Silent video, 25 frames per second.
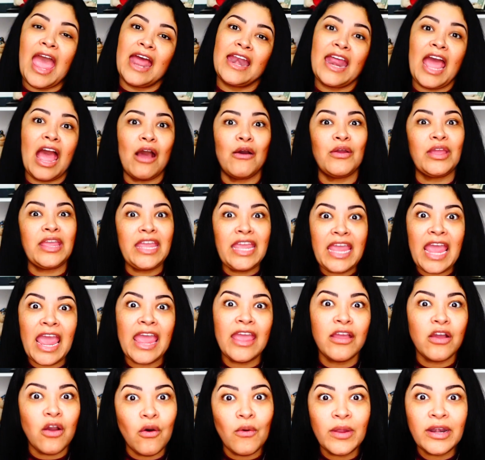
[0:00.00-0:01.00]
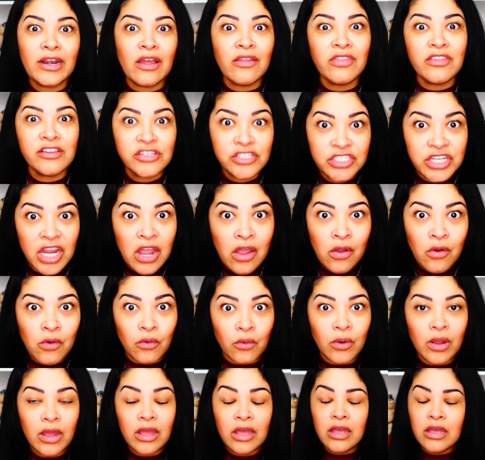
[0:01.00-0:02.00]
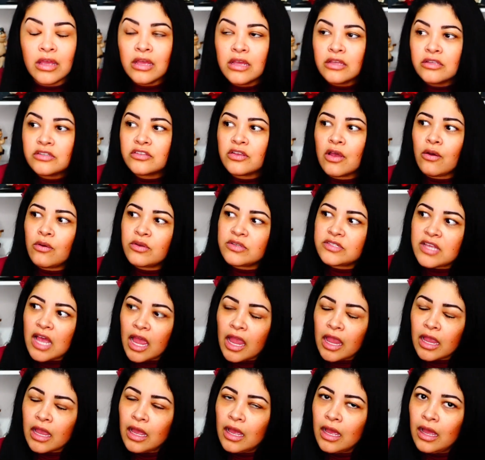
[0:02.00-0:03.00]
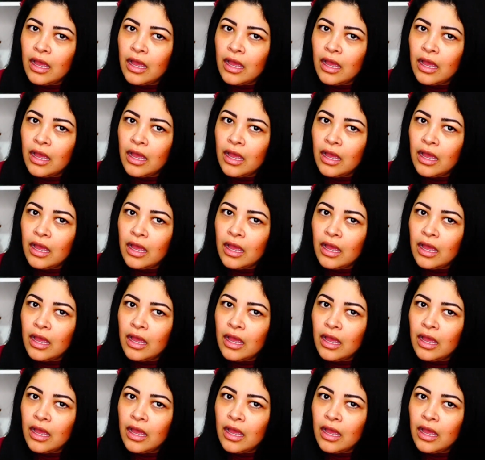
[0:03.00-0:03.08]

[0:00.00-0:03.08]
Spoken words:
and how he ain't going on the show. So I was like,